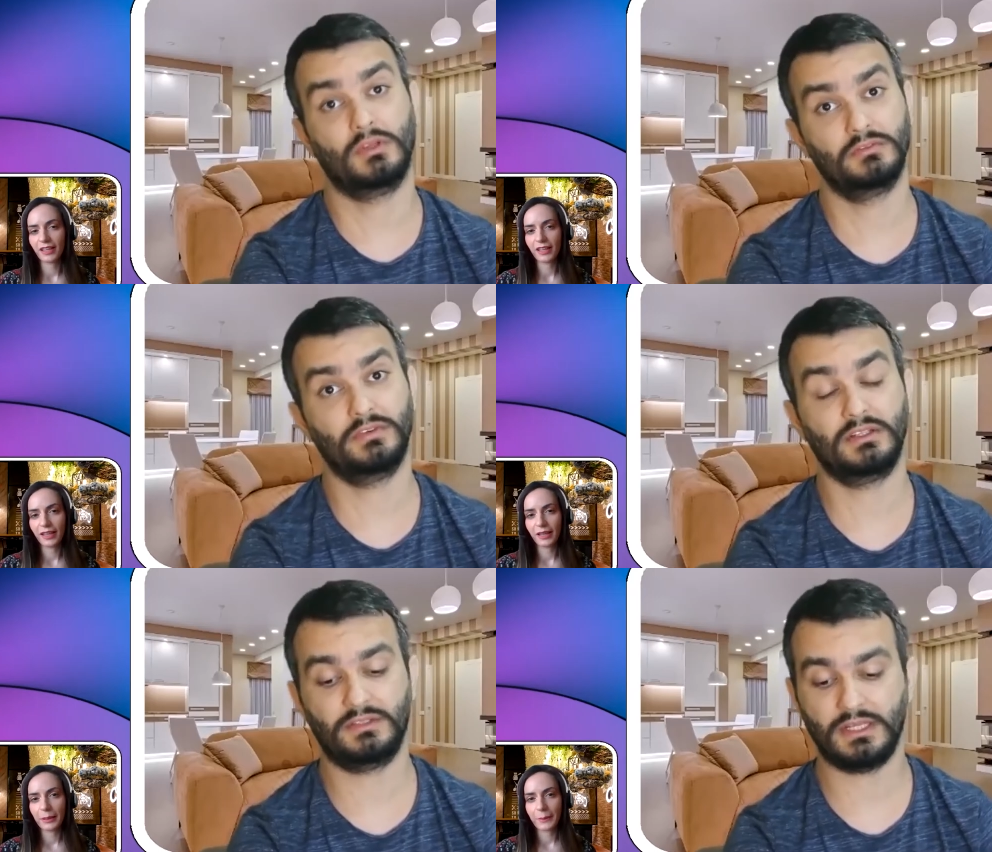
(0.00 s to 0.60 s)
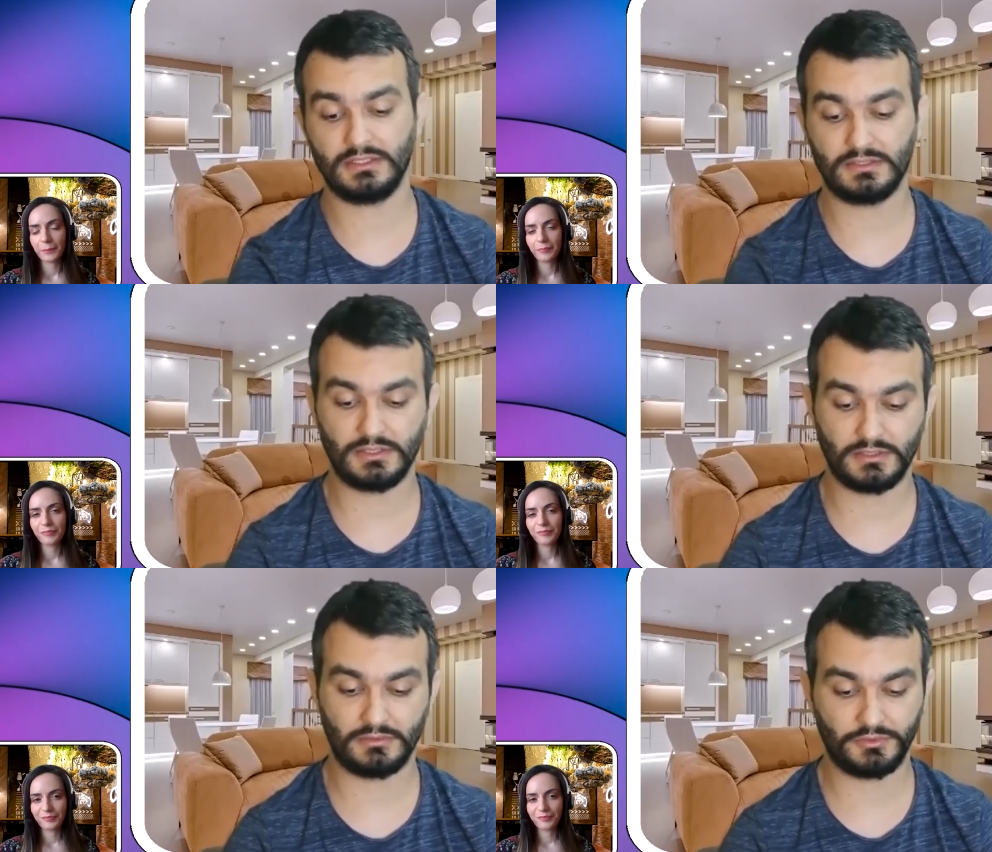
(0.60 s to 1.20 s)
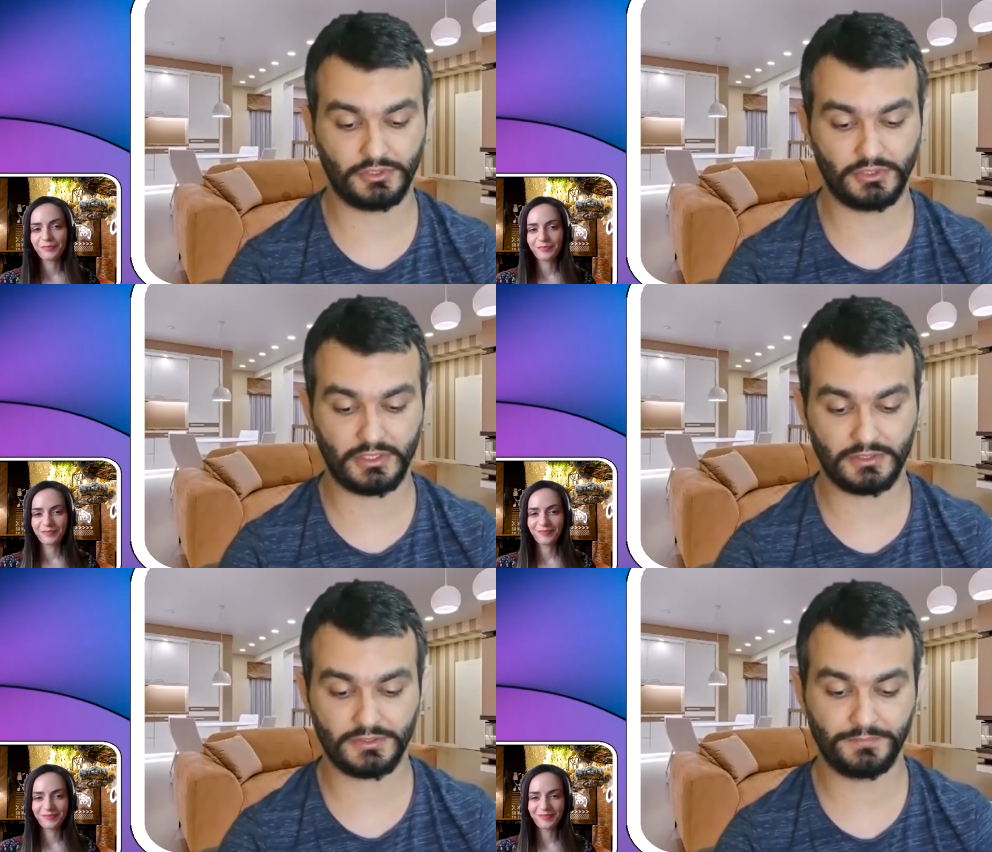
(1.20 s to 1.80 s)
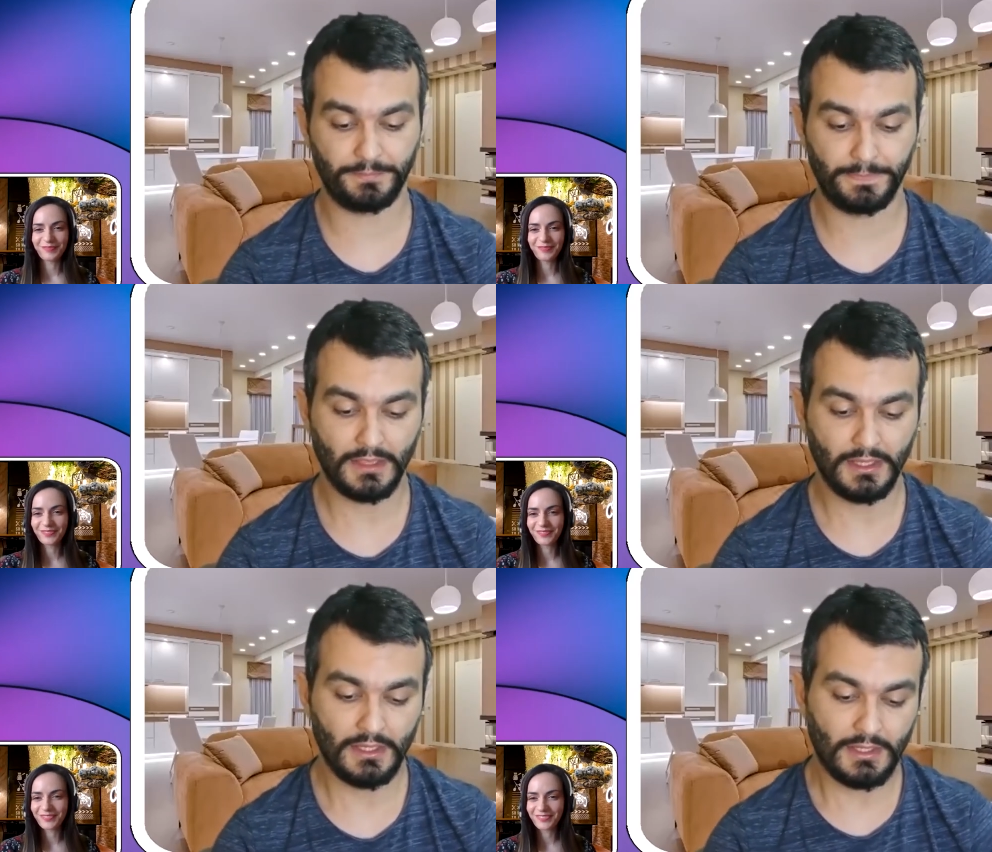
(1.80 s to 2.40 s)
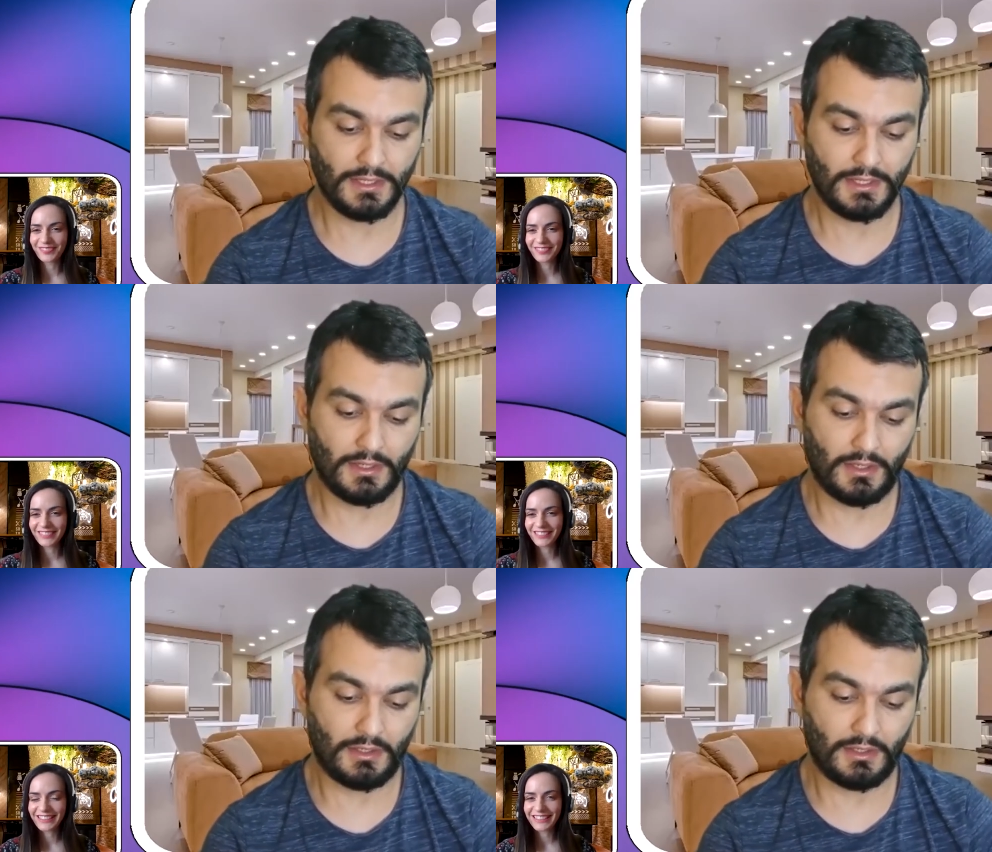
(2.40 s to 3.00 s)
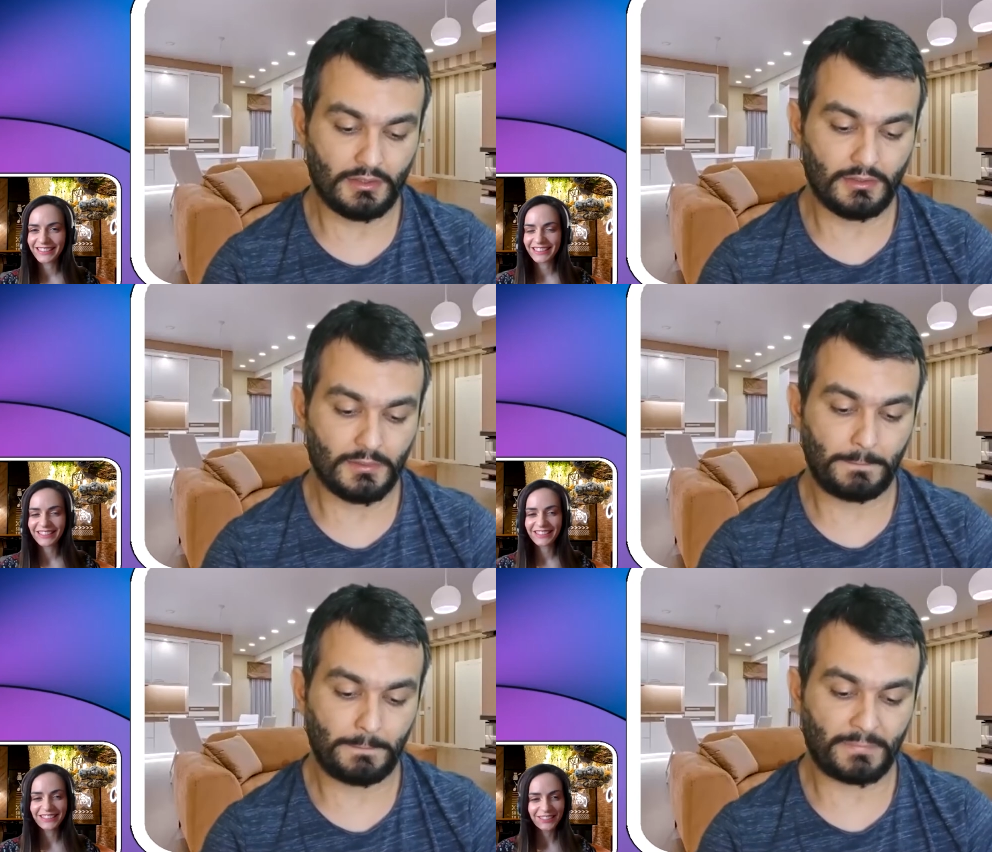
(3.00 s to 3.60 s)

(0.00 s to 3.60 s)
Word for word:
Speaker 1: fantastic very nice um,